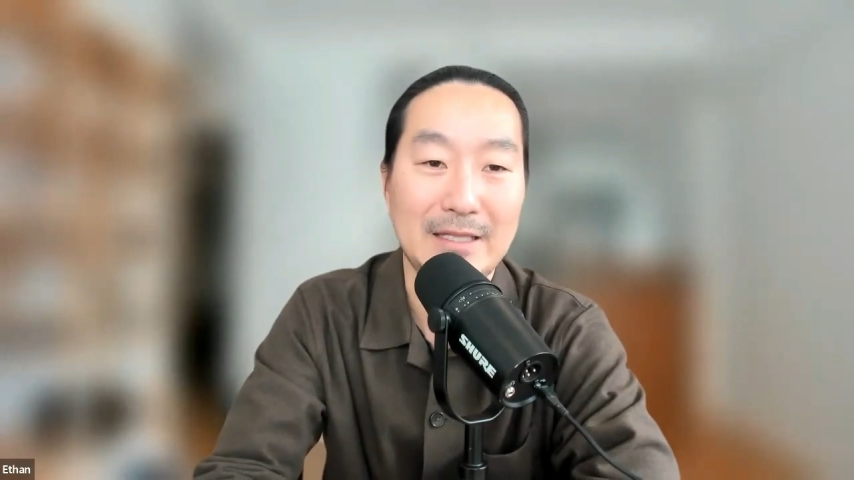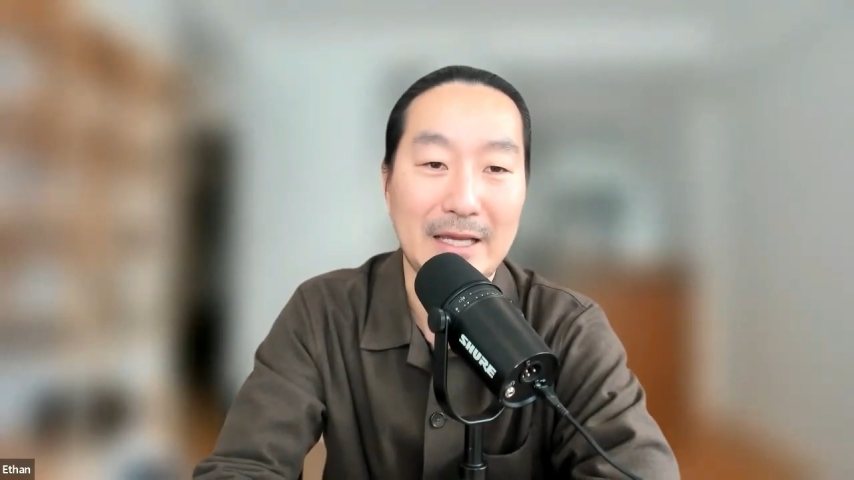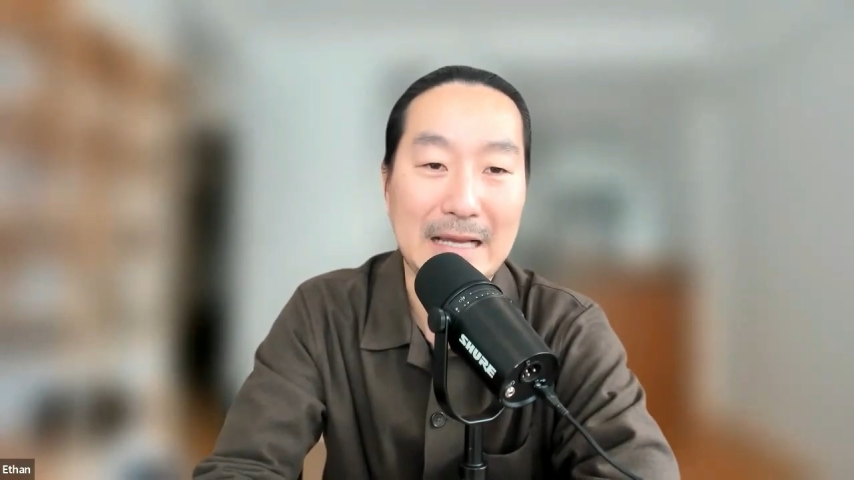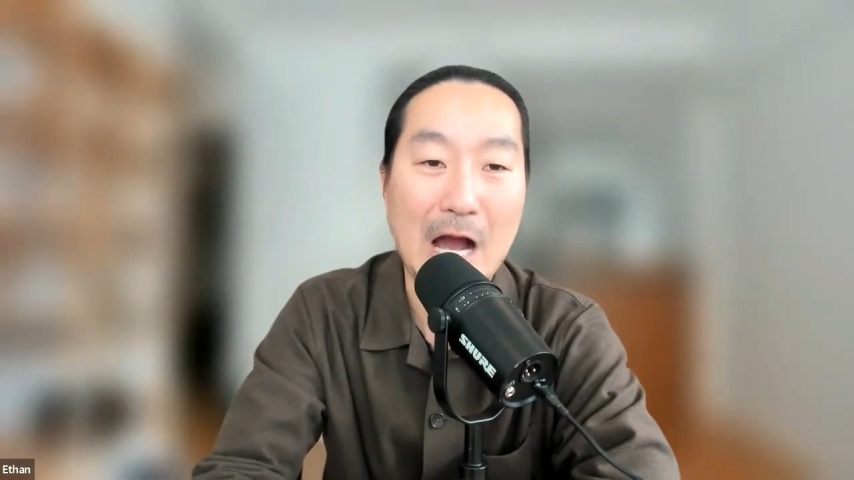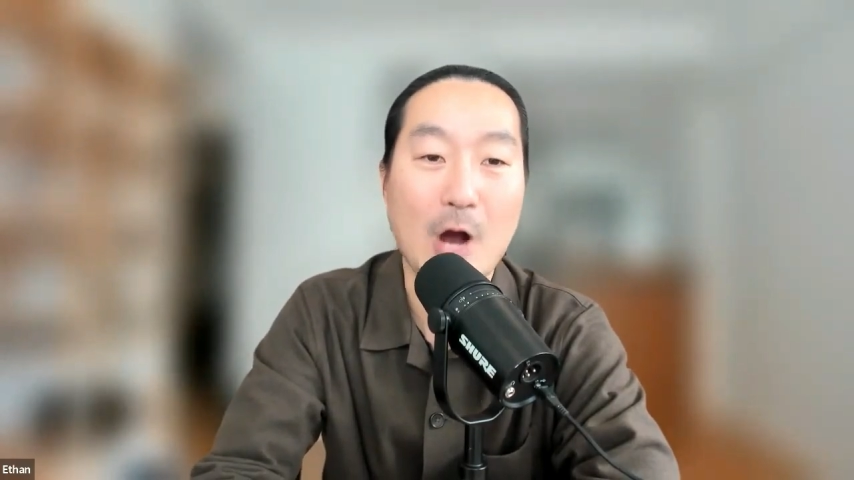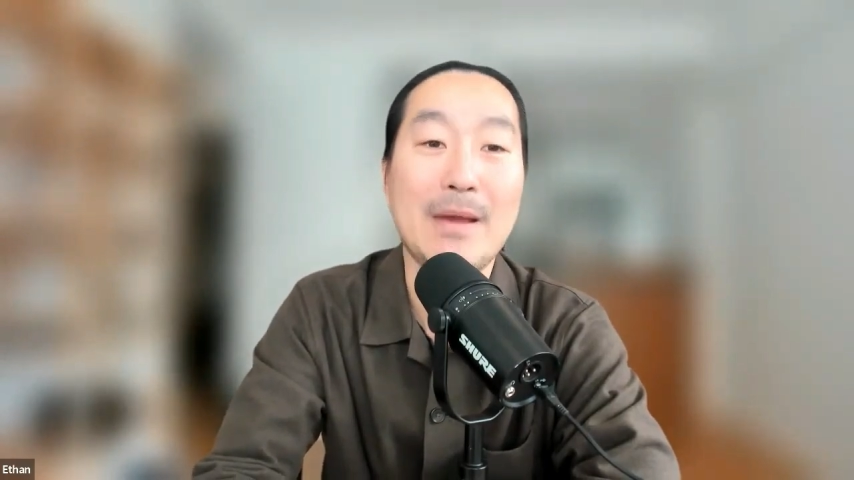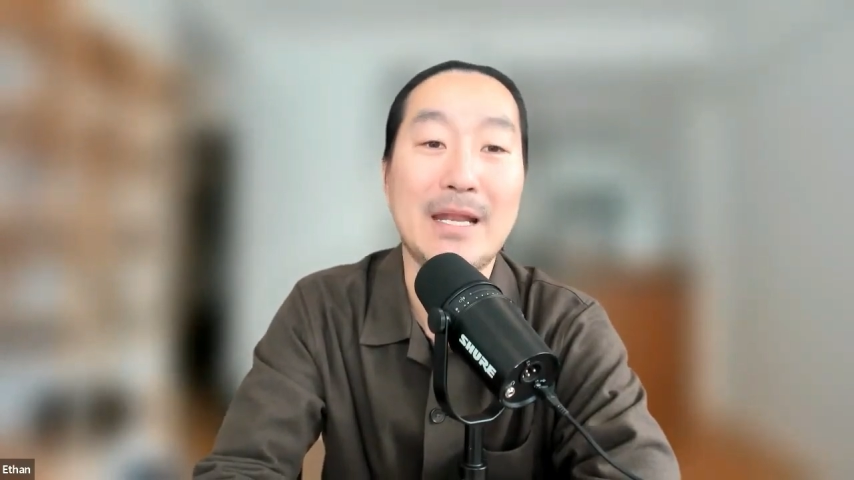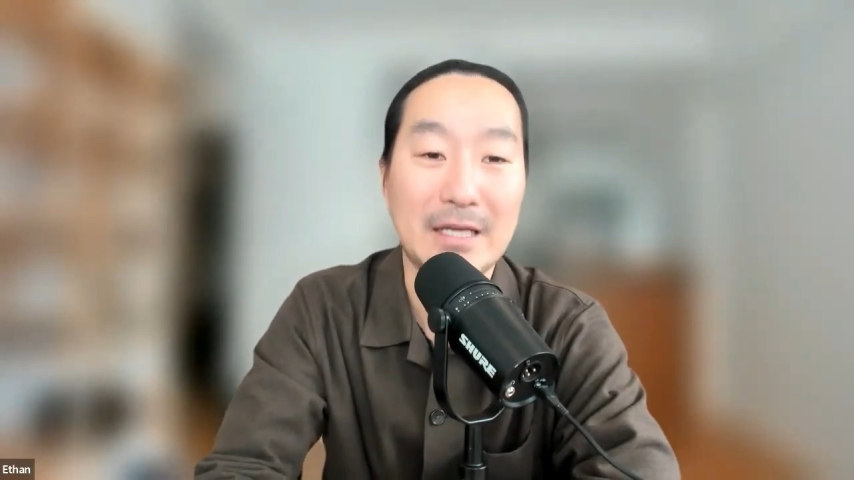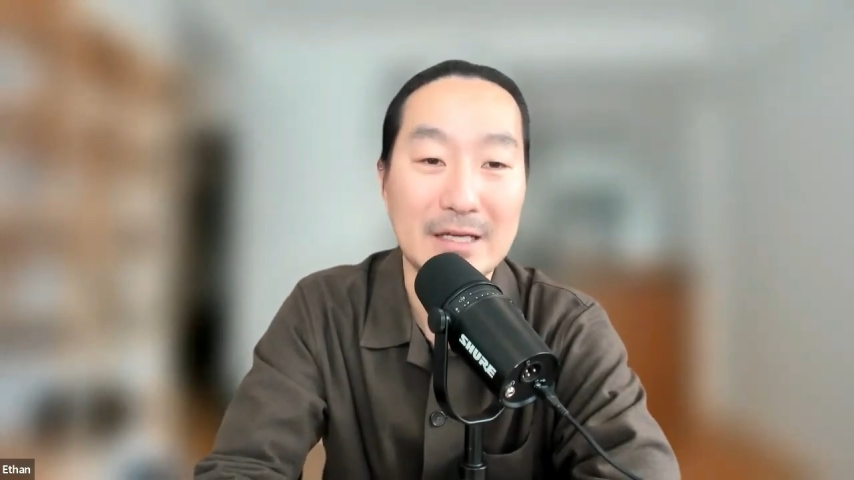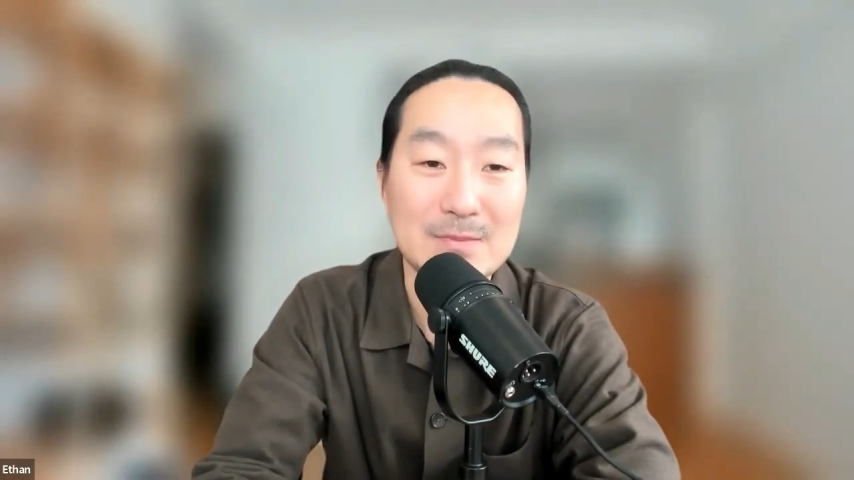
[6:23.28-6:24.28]
and like how
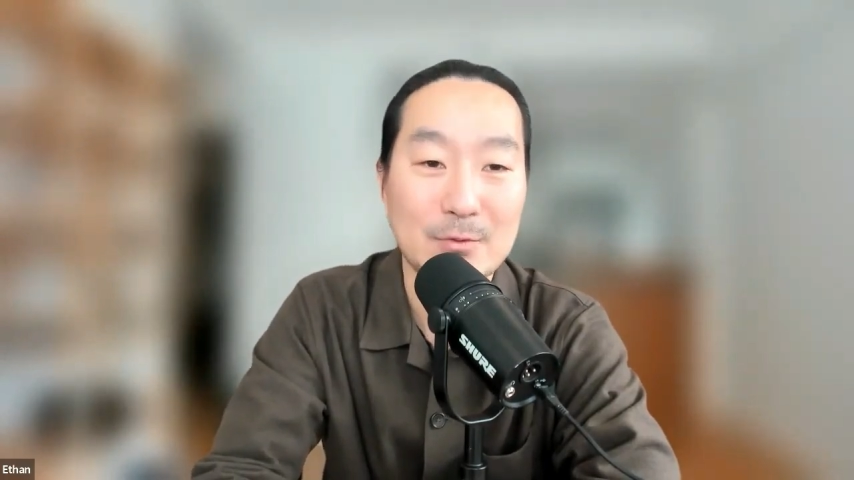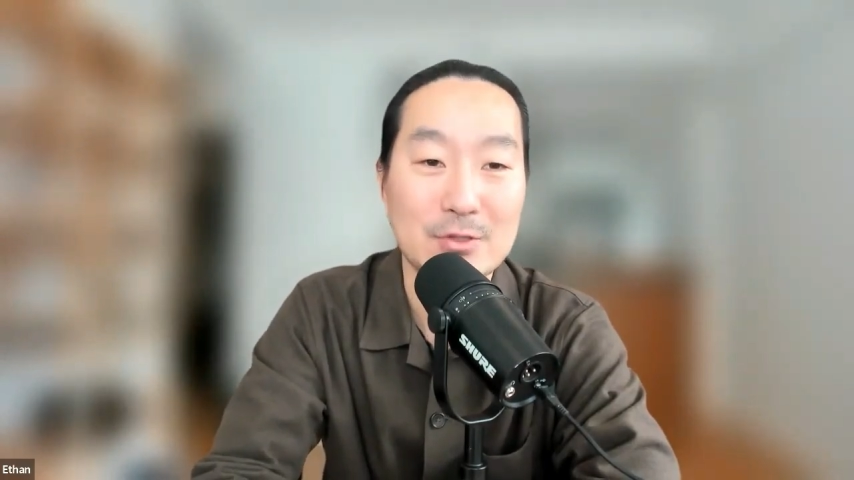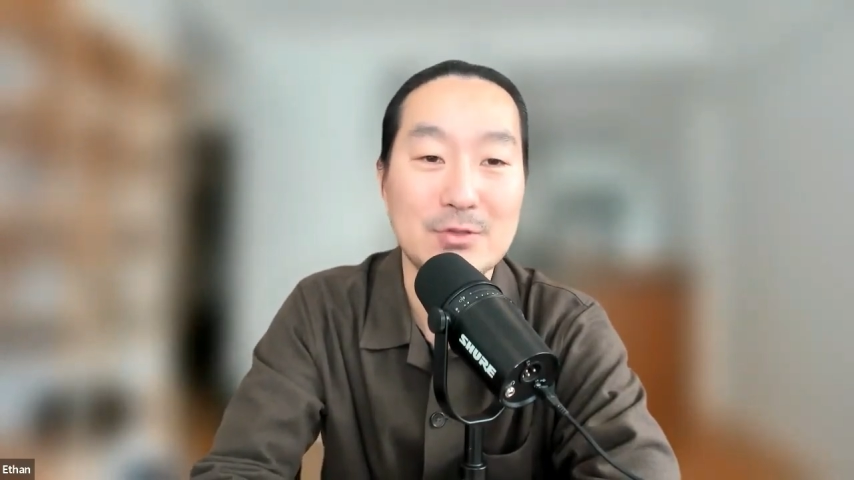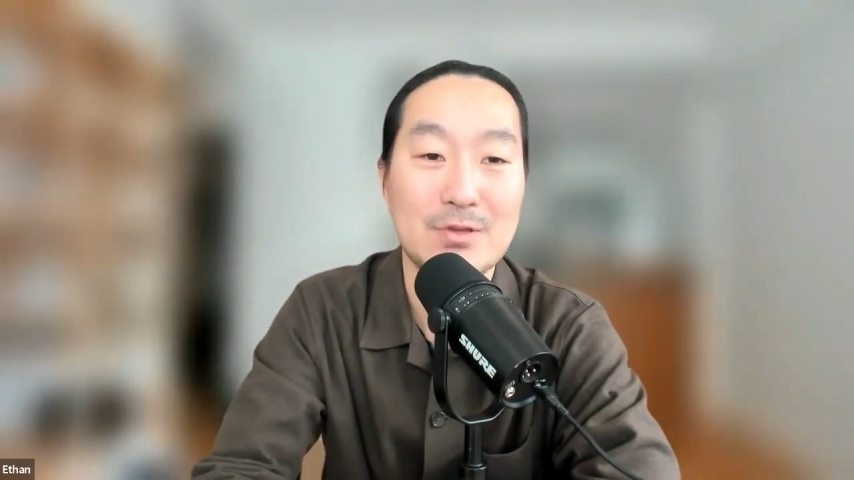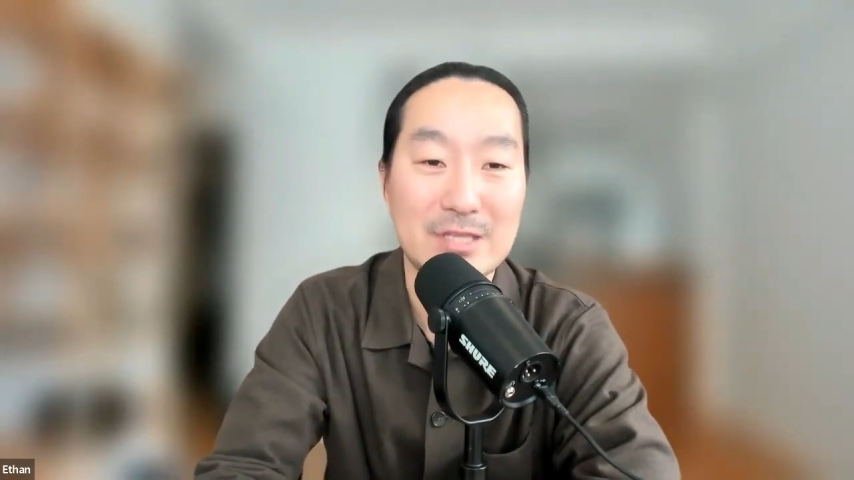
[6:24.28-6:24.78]
many customers you